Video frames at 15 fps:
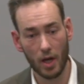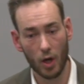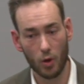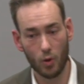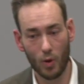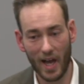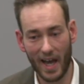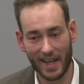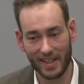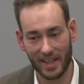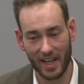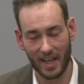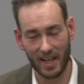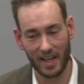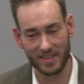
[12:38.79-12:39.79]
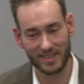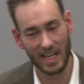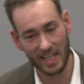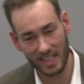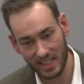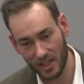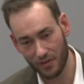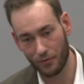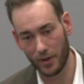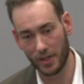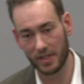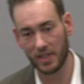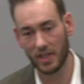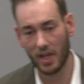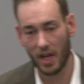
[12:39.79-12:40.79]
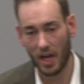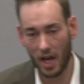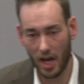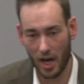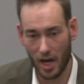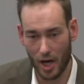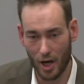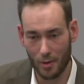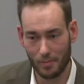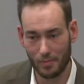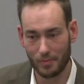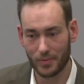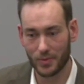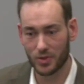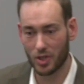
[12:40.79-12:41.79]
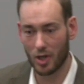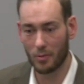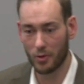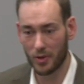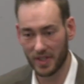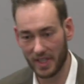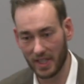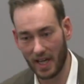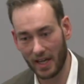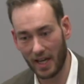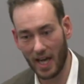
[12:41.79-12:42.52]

who had a slightly different summary that I